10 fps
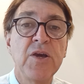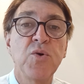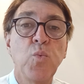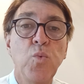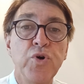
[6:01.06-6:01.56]

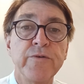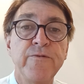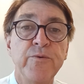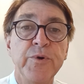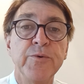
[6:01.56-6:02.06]
it work
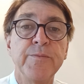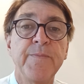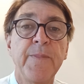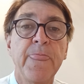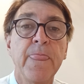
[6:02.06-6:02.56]
for you.
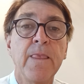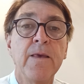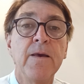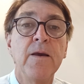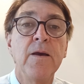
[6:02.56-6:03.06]

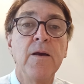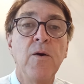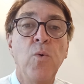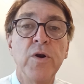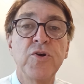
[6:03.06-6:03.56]

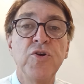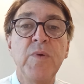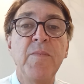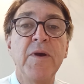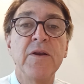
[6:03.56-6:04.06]
What could
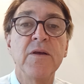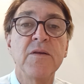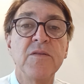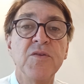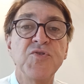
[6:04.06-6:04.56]
be
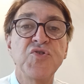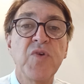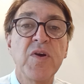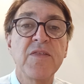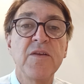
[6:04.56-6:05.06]
better than
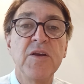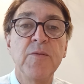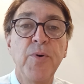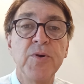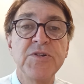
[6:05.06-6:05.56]
strengthening
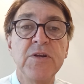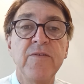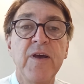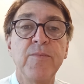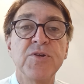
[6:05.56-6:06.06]
positive
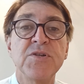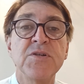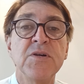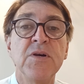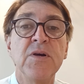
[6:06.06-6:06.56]

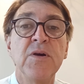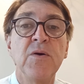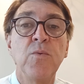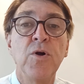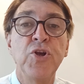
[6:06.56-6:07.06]
habits
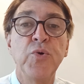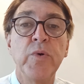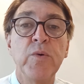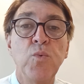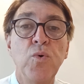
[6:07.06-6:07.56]
while you
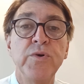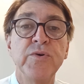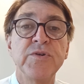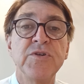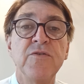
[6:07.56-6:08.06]
reward
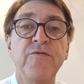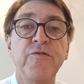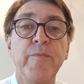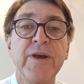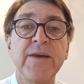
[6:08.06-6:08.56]
yourself
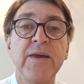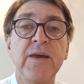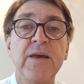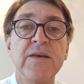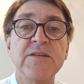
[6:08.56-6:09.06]
for
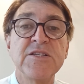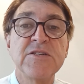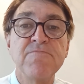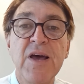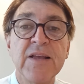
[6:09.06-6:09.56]
making
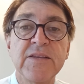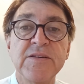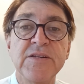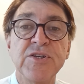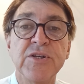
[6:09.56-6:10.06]
smart
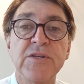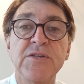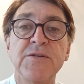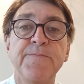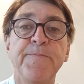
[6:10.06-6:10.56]
decisions?